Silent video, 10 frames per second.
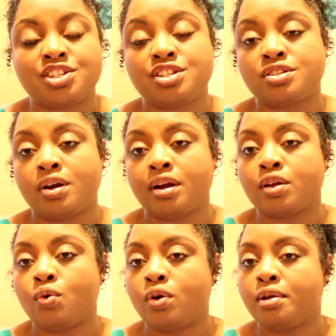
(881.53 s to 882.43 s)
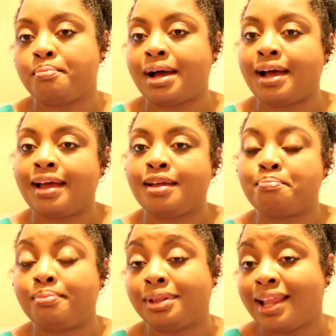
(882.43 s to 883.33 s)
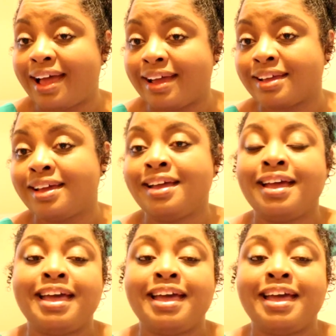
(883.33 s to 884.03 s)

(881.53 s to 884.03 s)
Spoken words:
and she started going by black